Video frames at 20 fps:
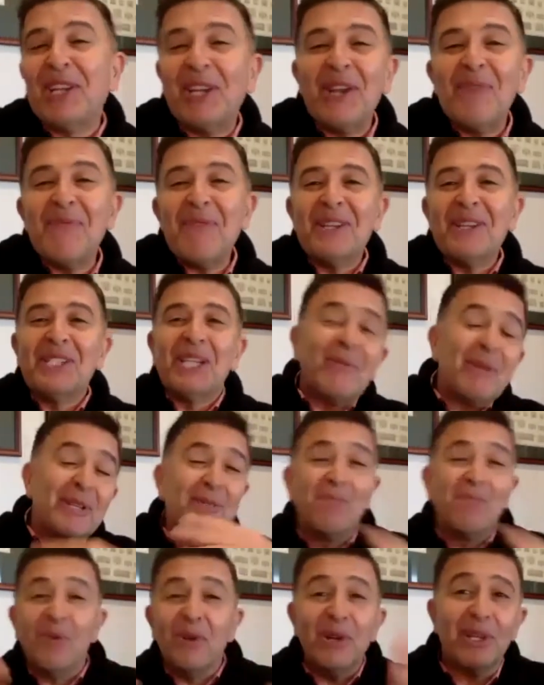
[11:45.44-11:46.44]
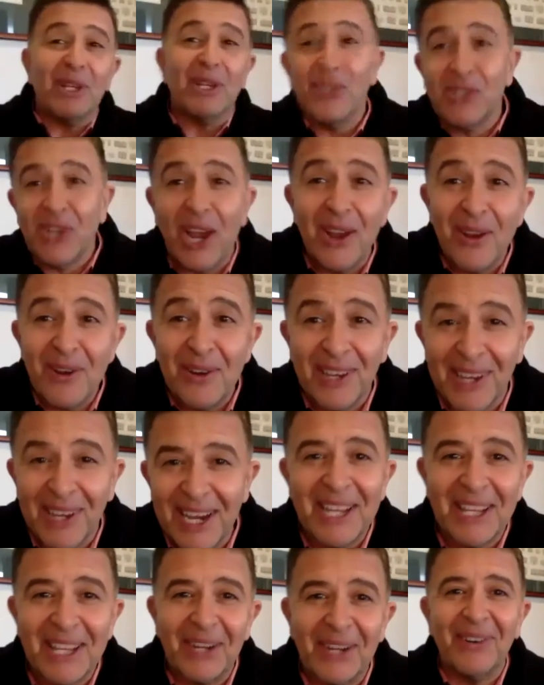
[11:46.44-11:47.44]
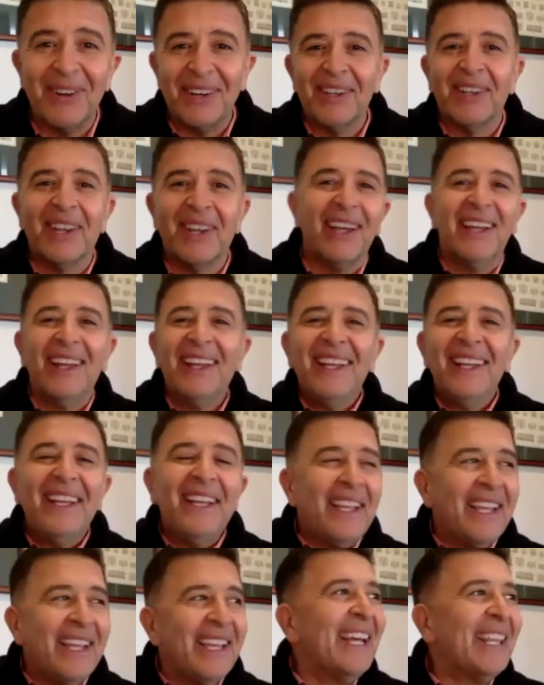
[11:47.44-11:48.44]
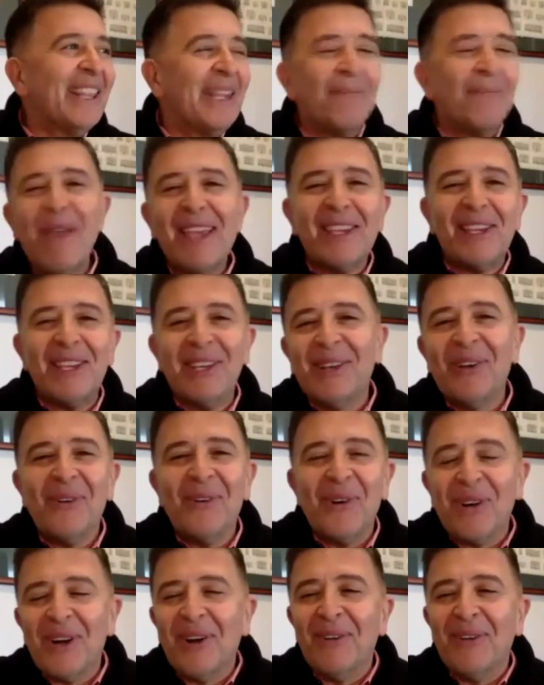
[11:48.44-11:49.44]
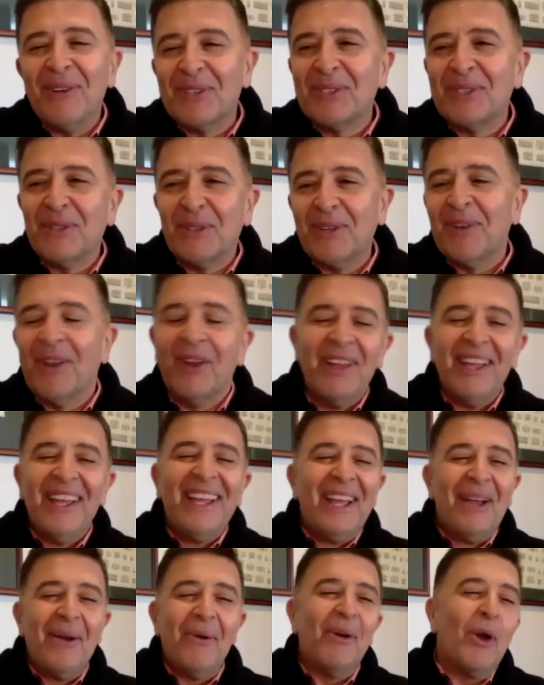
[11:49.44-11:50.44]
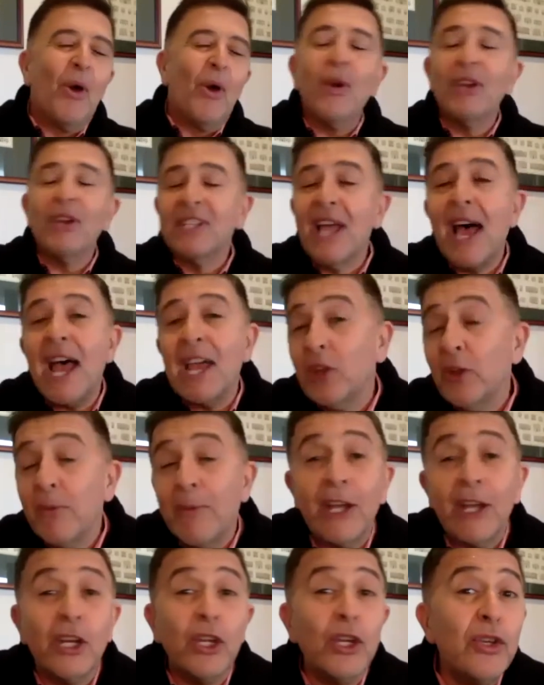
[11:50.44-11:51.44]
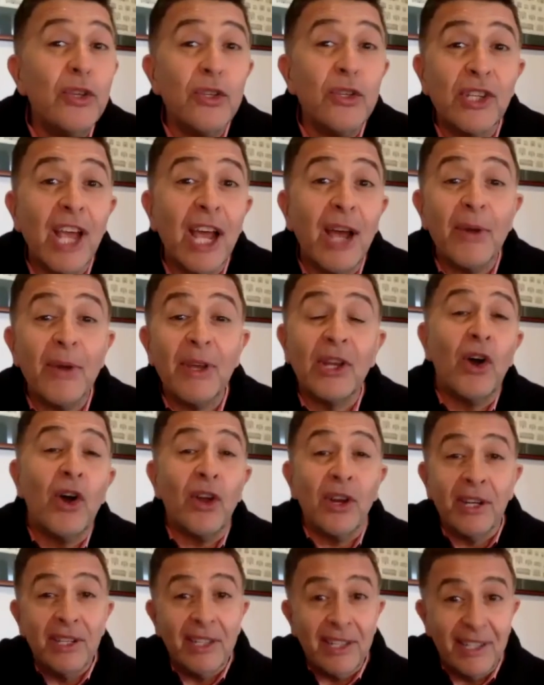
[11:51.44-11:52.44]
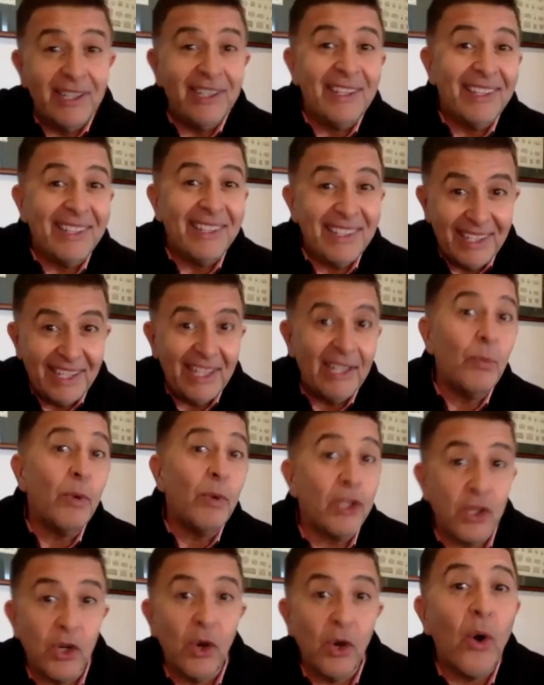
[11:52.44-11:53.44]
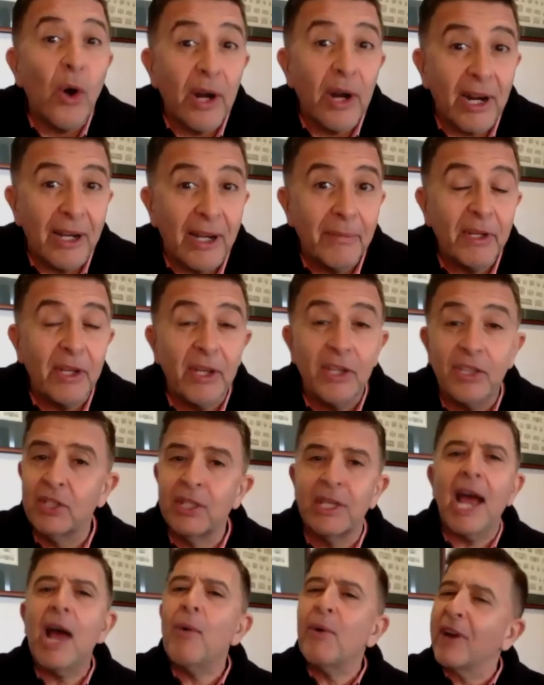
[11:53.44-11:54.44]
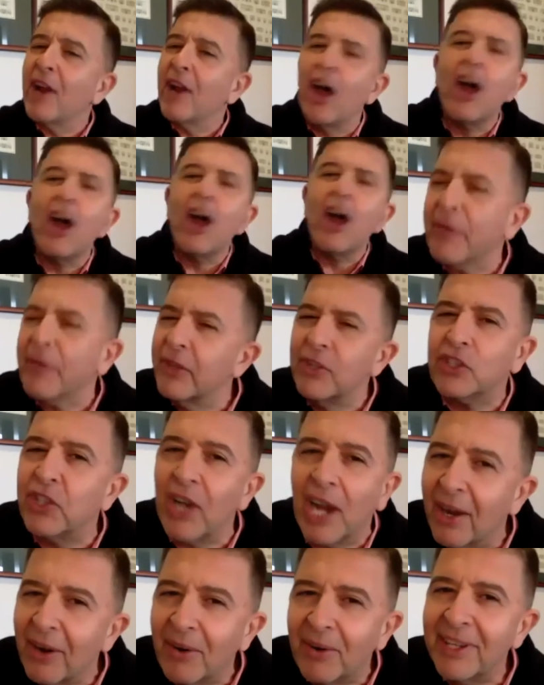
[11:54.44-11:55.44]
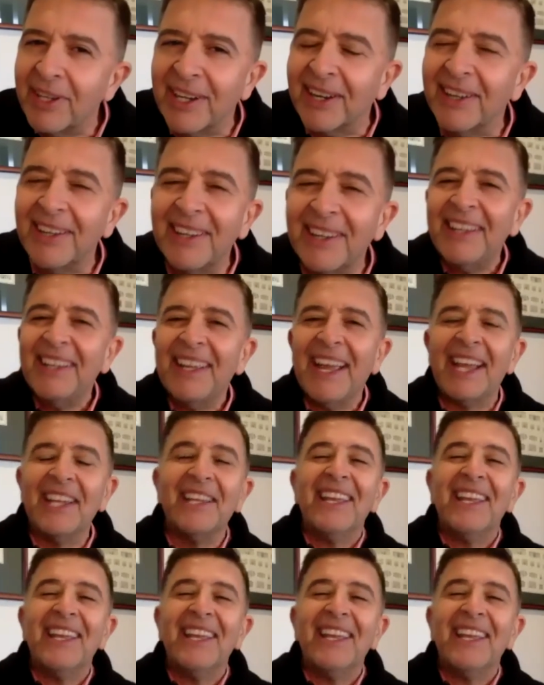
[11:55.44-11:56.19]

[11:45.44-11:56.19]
when someone's putting a show together, and you know, the pecking order is sort of. We always argue about who's going on in which order, because you don't want to open the show, you know. And